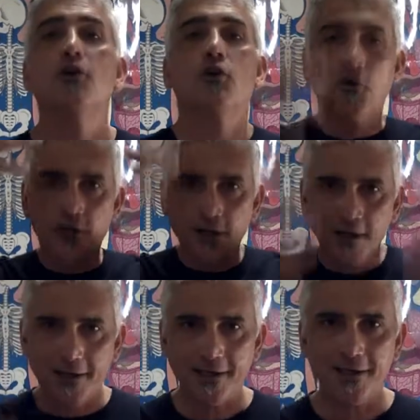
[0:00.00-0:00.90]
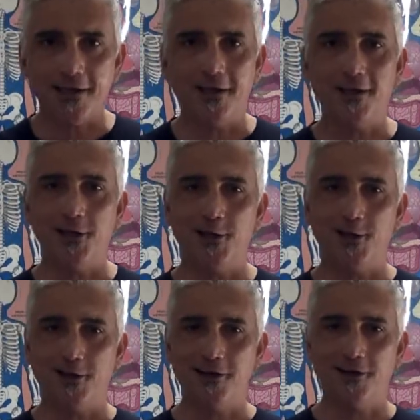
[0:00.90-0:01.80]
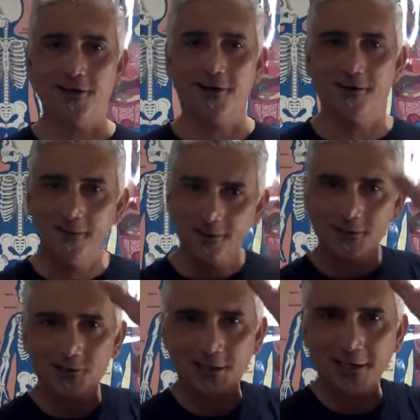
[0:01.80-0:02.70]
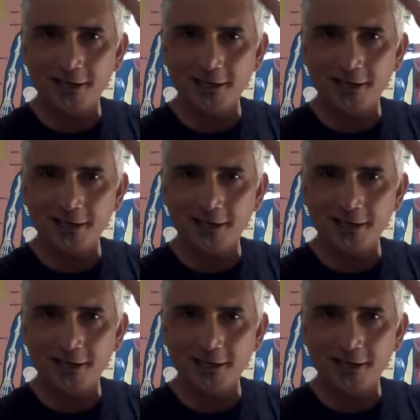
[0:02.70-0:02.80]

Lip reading: Good here. See ya.